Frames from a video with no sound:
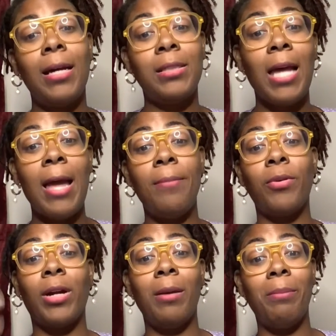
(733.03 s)
type
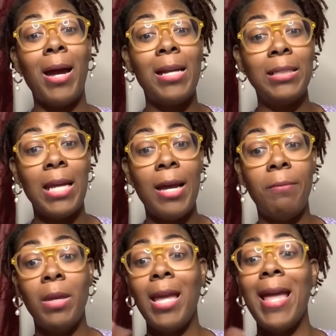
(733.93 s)
or combined type,
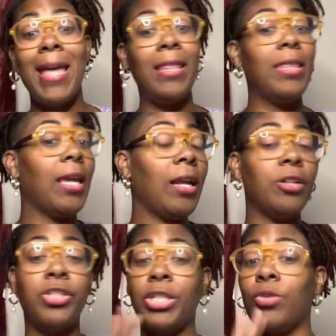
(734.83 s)
and they are
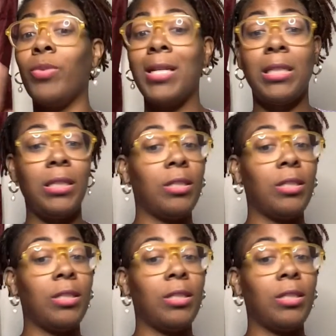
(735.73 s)
just restless.